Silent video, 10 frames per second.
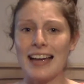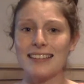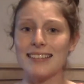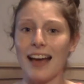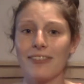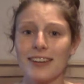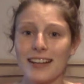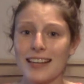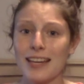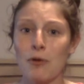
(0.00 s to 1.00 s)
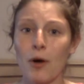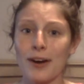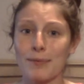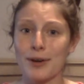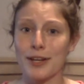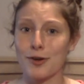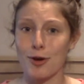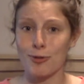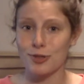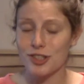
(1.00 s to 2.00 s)
Definitely want to bring your
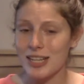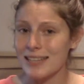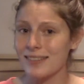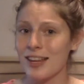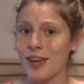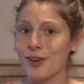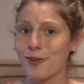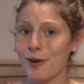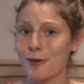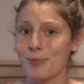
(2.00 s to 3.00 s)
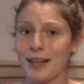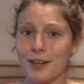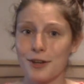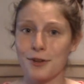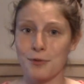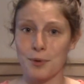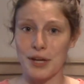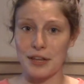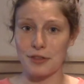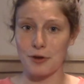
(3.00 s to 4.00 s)
own sheets, your own pillows
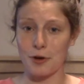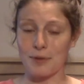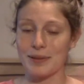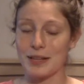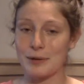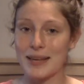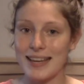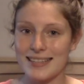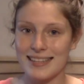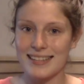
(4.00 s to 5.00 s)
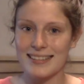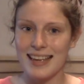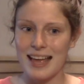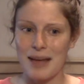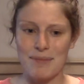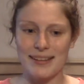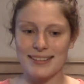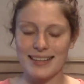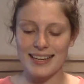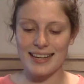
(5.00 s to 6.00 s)
with your own pillowcases.
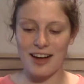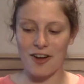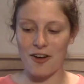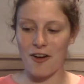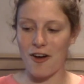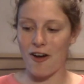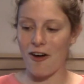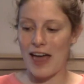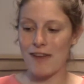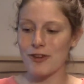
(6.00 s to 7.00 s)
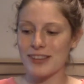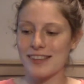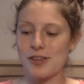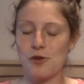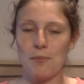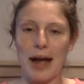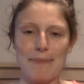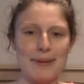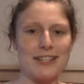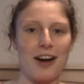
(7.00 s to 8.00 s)
Basically, everything that you
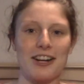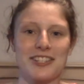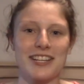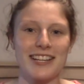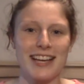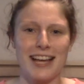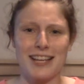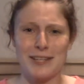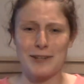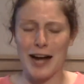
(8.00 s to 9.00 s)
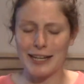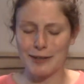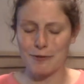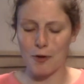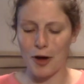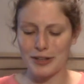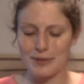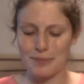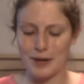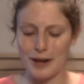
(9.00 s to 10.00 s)
might be touching, you kind of want
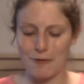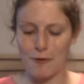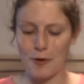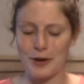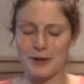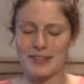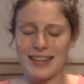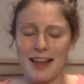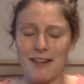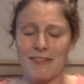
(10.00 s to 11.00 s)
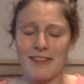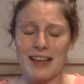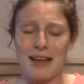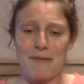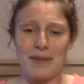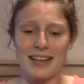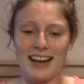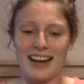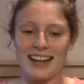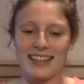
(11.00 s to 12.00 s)
to bring for yourself,
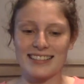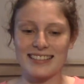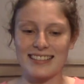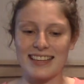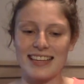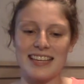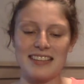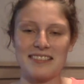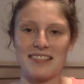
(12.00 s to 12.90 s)
because it